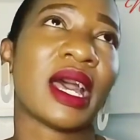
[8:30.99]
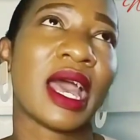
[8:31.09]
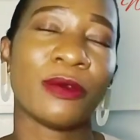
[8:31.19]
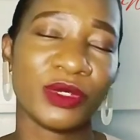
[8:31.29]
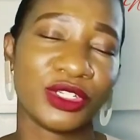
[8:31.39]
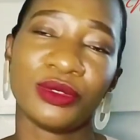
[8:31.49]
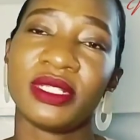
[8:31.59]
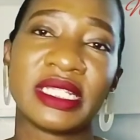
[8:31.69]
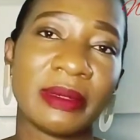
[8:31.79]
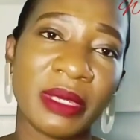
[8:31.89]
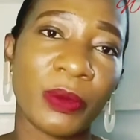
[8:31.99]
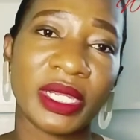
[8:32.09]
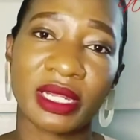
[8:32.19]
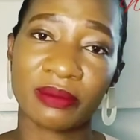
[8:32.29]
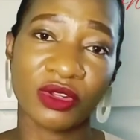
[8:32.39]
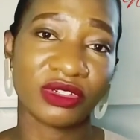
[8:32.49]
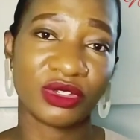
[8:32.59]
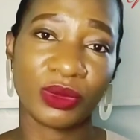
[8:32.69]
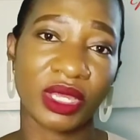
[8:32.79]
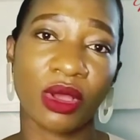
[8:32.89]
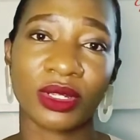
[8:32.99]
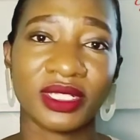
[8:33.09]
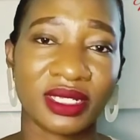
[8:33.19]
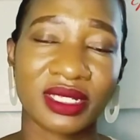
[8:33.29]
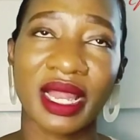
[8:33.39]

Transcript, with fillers: I wish you'd see me when I'm not doing all this.